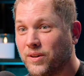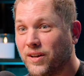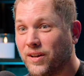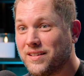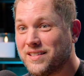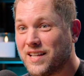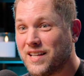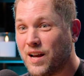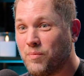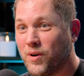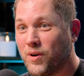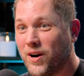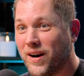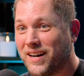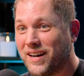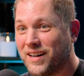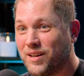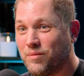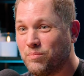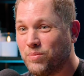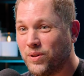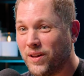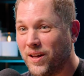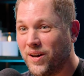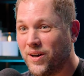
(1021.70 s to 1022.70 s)
real estate market
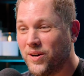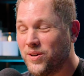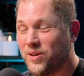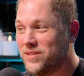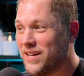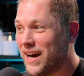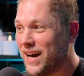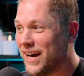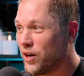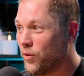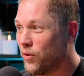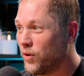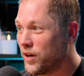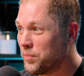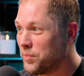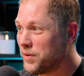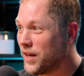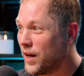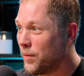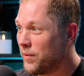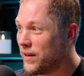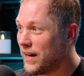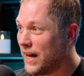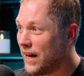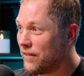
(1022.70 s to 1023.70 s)
implodes, I don't want them
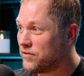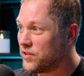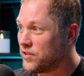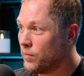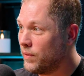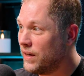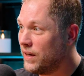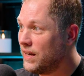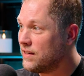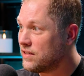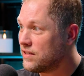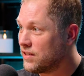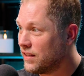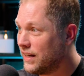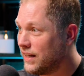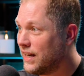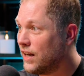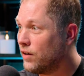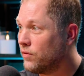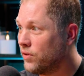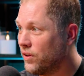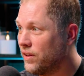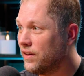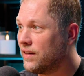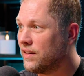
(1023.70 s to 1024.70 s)
coming after me. So they
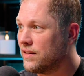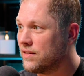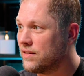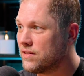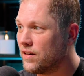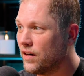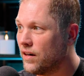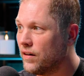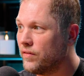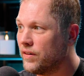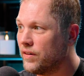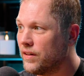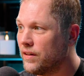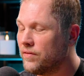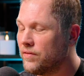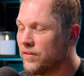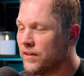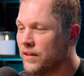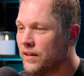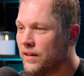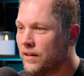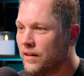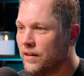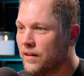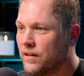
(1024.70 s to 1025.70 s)
get really conservative.
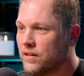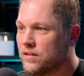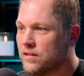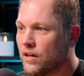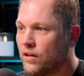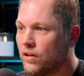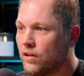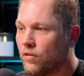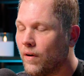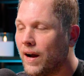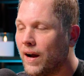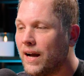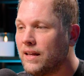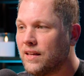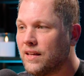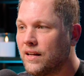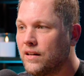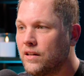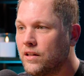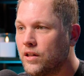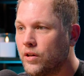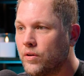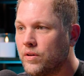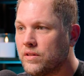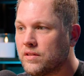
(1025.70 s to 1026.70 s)
Yeah. Yeah. So the right thing to
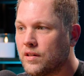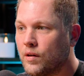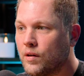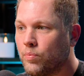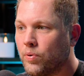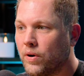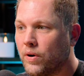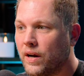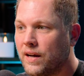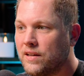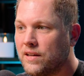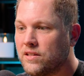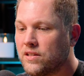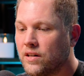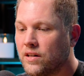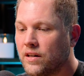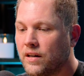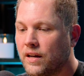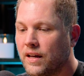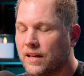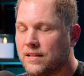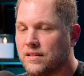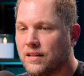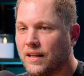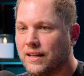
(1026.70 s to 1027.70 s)
do as an appraiser
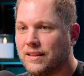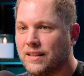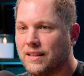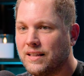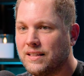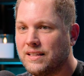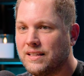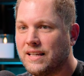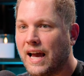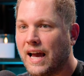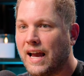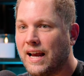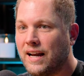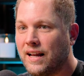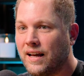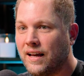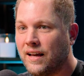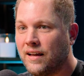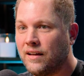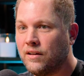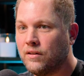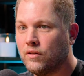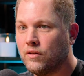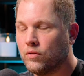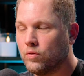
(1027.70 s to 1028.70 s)
is let the
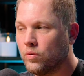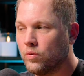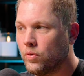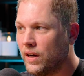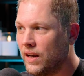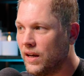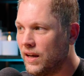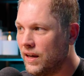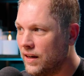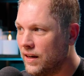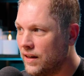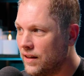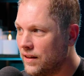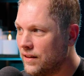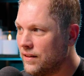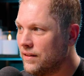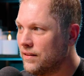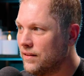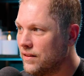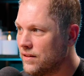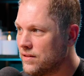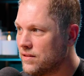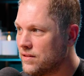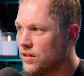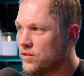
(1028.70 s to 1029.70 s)
data read
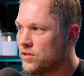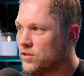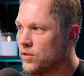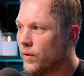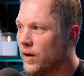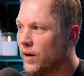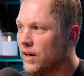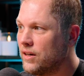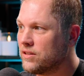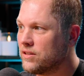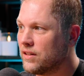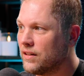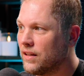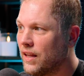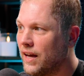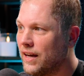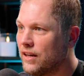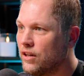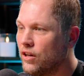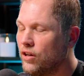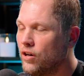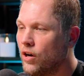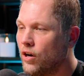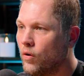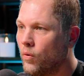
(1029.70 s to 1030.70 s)
the situation.
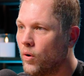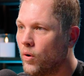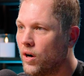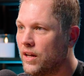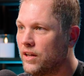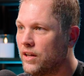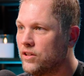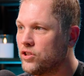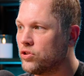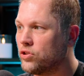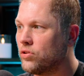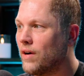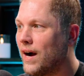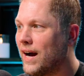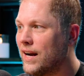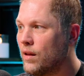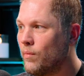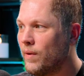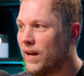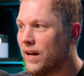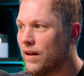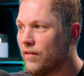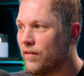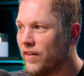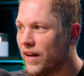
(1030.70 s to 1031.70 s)
Like, you don't want to try to
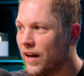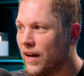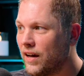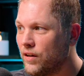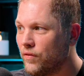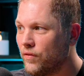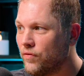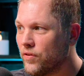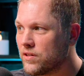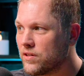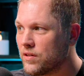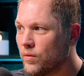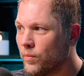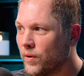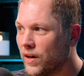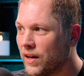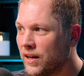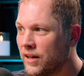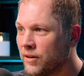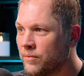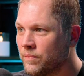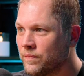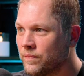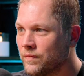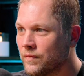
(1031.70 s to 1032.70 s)
make a value for
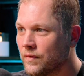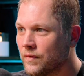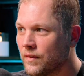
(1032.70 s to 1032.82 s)
somebody.